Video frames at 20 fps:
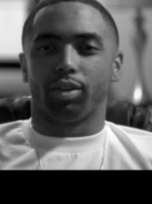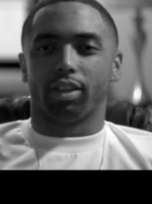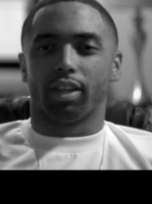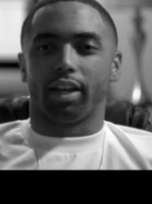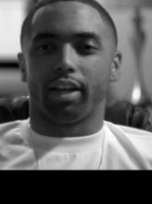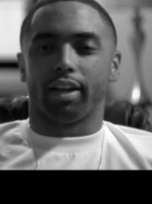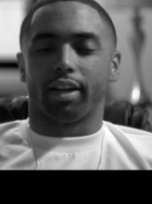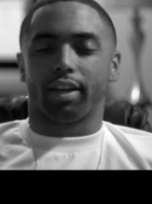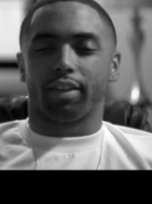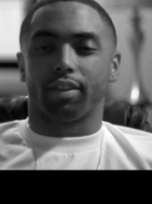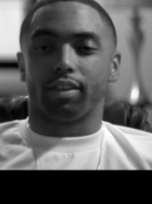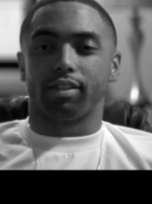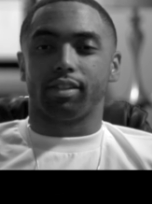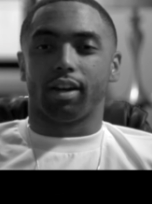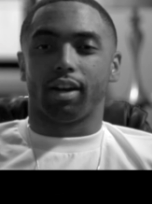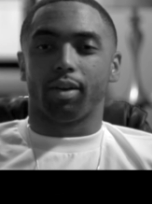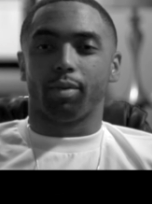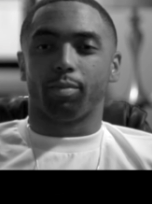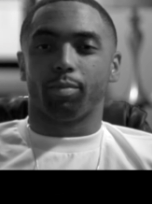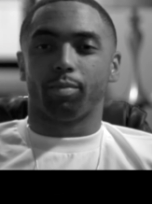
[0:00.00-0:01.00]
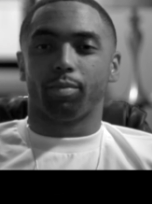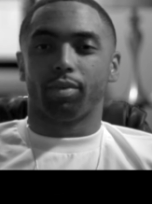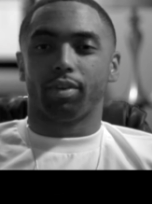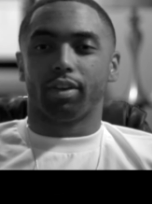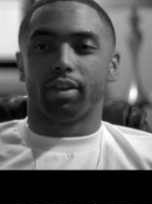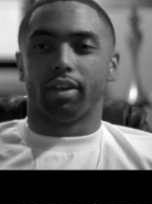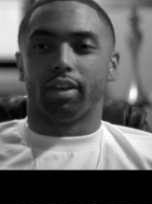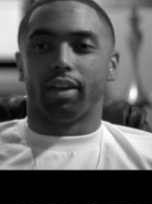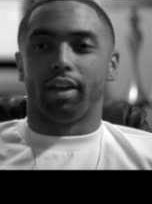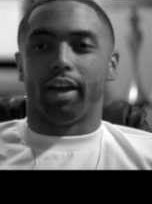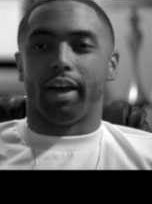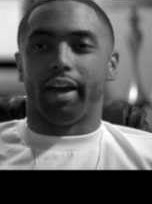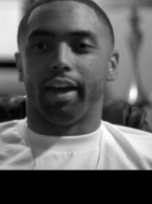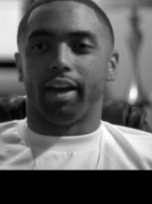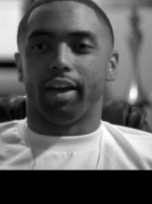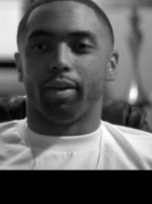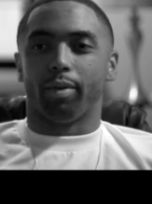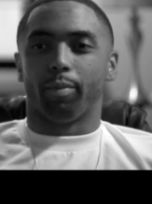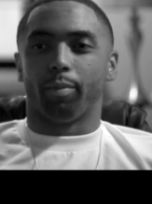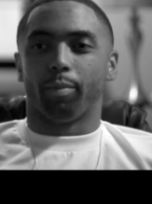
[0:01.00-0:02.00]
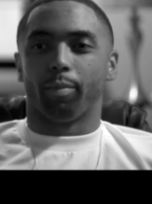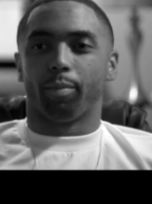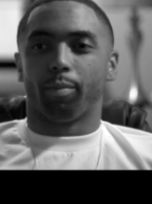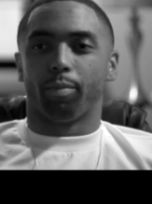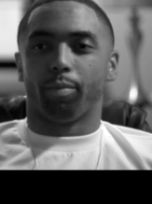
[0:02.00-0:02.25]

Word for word: Atlantic at the time, and